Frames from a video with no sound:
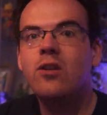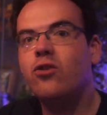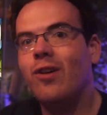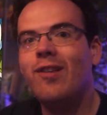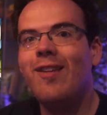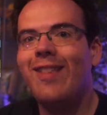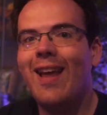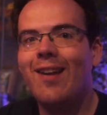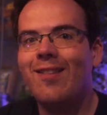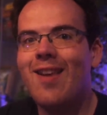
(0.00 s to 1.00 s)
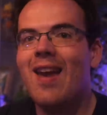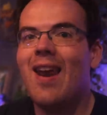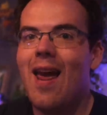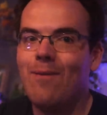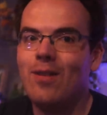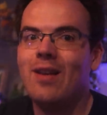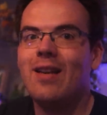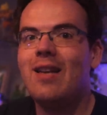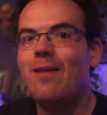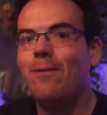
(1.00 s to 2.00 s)
Trunks' legacy and everything
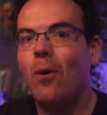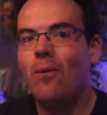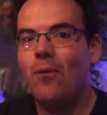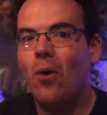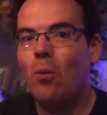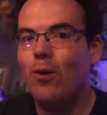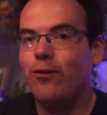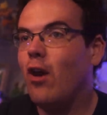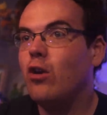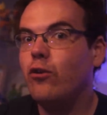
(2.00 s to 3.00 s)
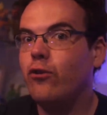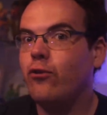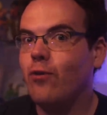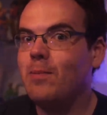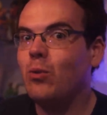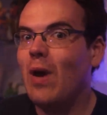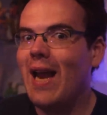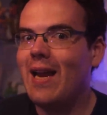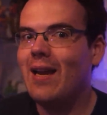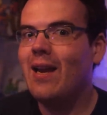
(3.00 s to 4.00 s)
that he had fought for was stripped
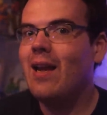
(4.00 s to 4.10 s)
away.